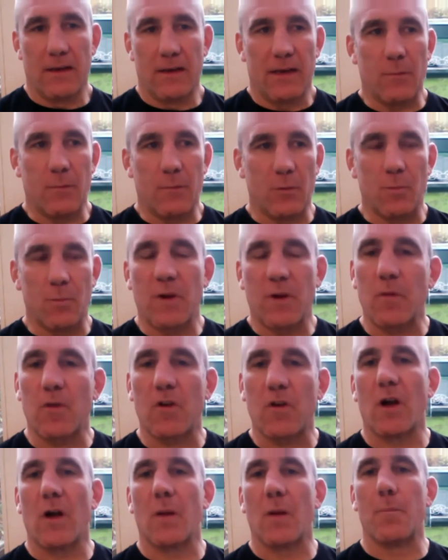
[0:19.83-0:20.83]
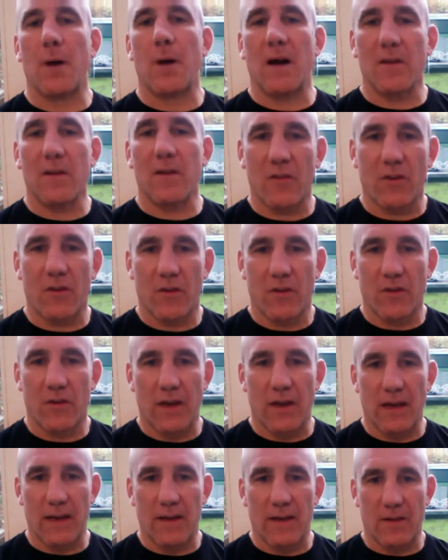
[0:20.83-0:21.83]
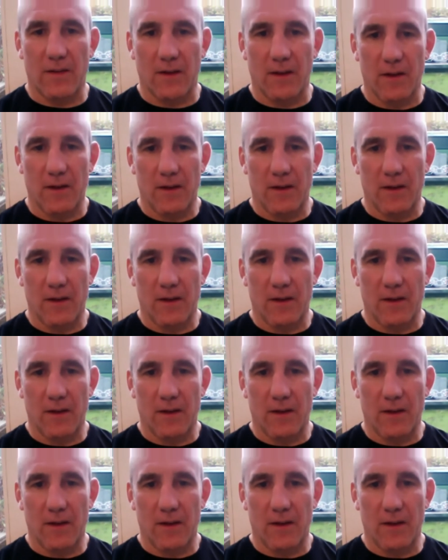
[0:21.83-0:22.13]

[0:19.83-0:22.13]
It was kind of bust, and